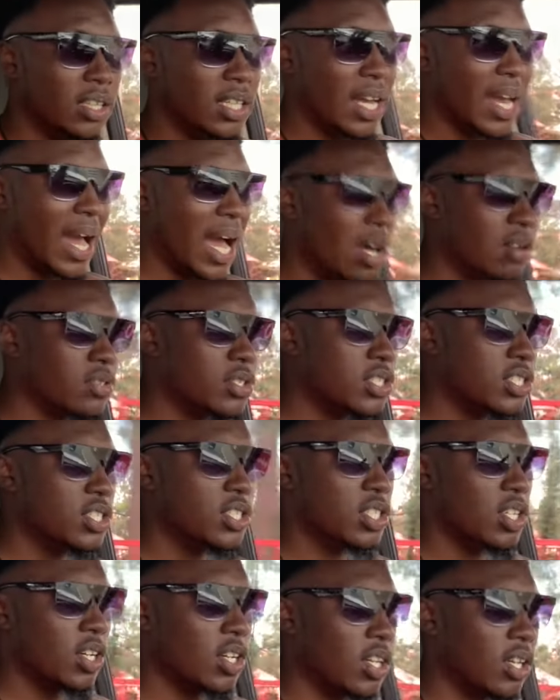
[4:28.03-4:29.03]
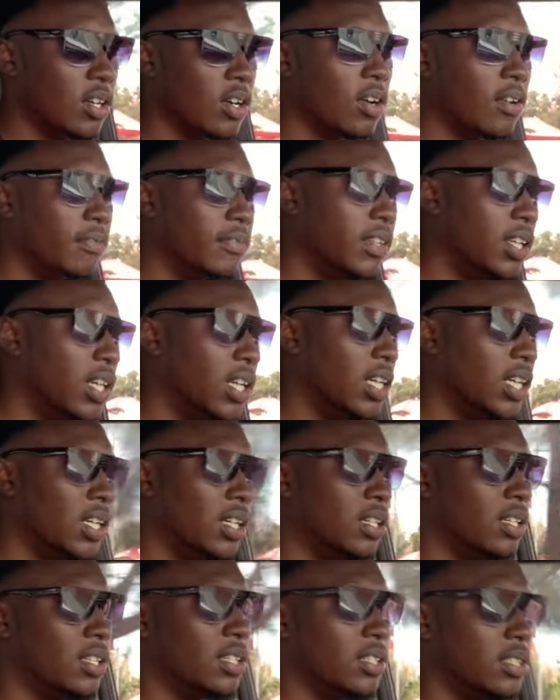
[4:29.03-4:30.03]
houses of the,
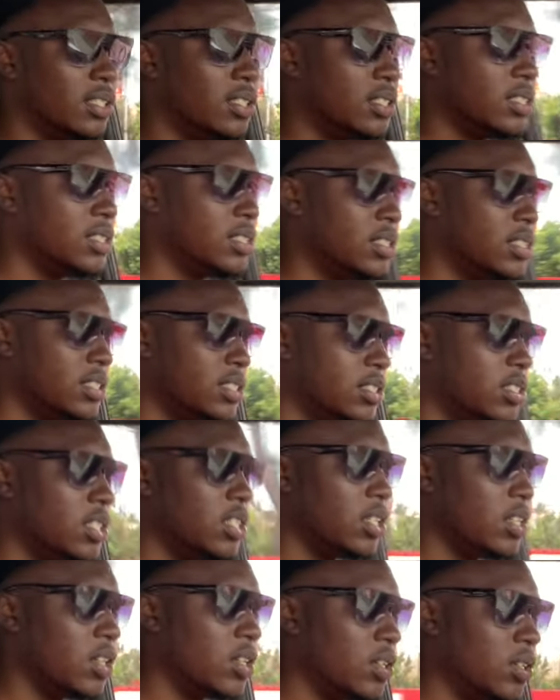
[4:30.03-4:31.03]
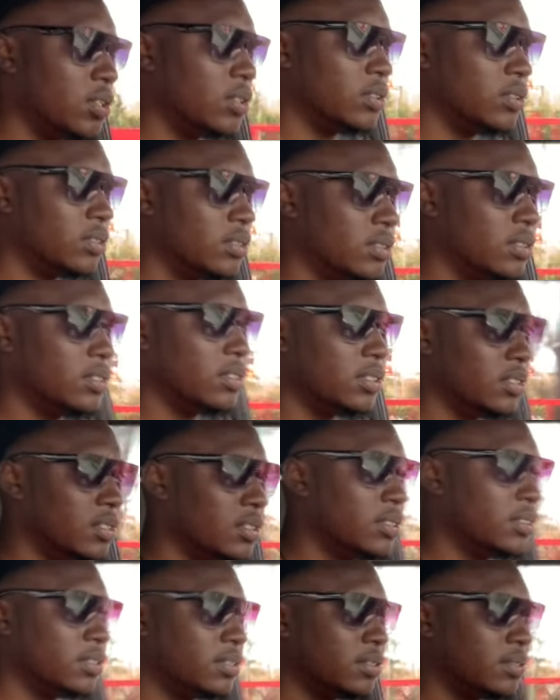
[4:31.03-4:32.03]
you know,
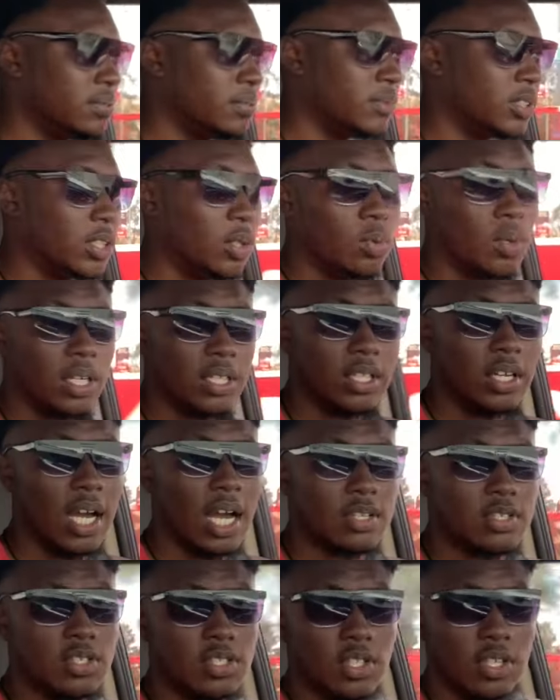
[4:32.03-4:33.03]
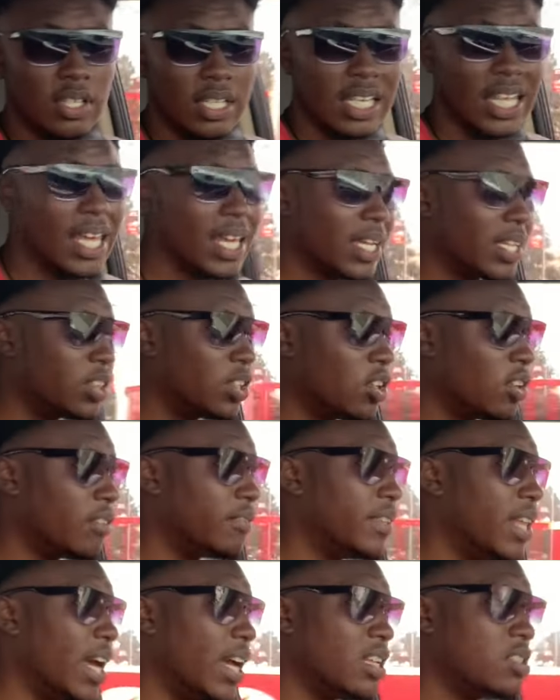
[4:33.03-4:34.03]
well, the houses on the lake and all of
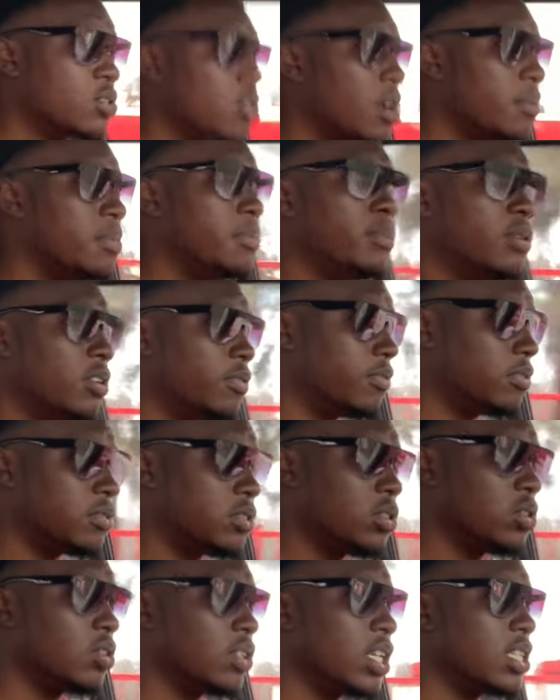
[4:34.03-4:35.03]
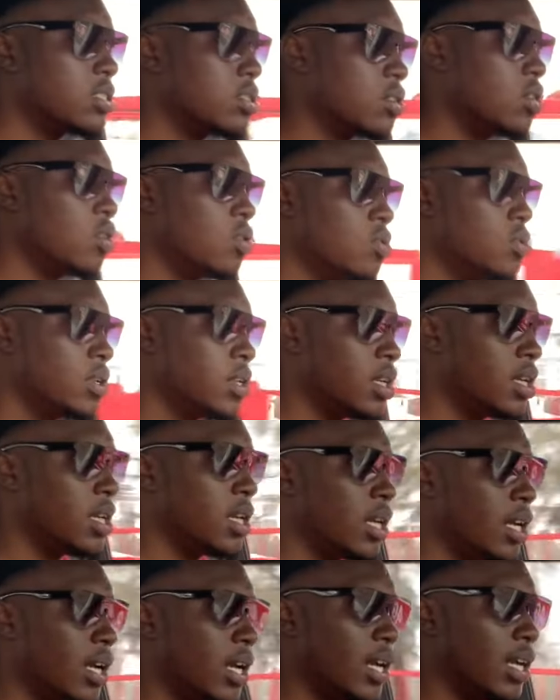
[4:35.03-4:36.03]
that. It's gonna be beautiful. So let's go.
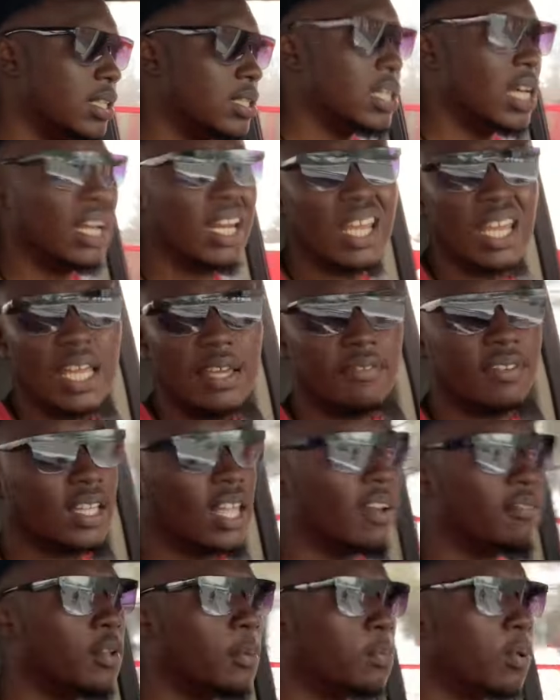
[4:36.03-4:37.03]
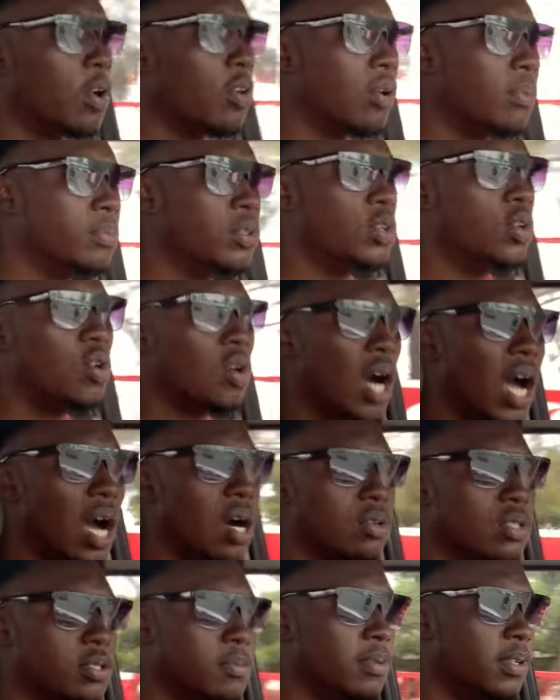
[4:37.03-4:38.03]
And I didn't even have the program to go
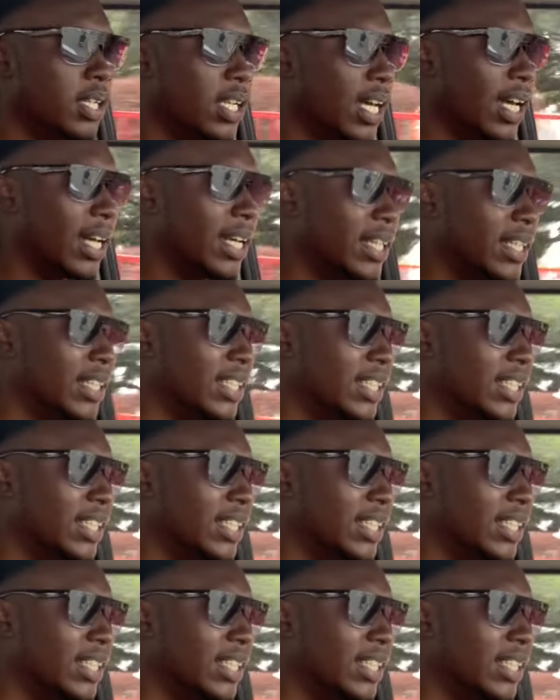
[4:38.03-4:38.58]
out, but like,